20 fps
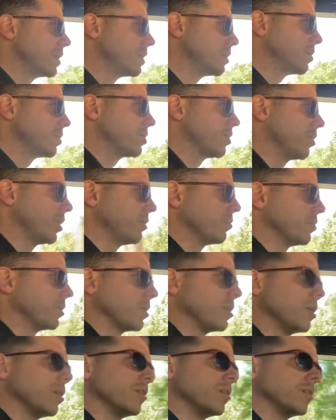starting with
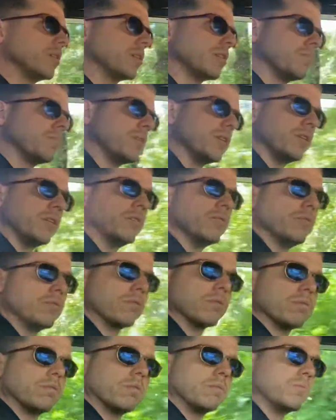a car that's been
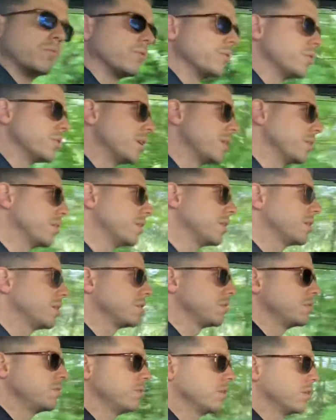used a little more gently,
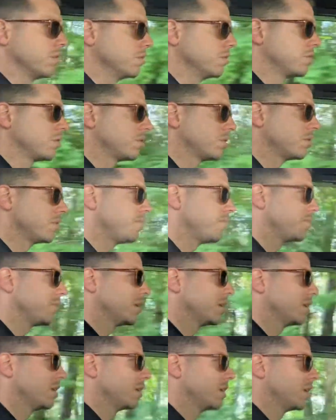who knows?
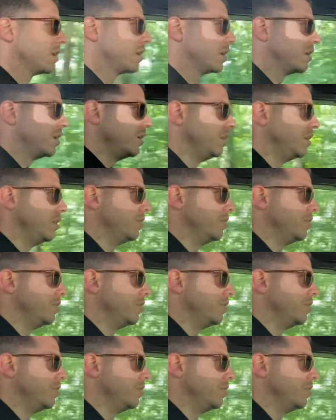You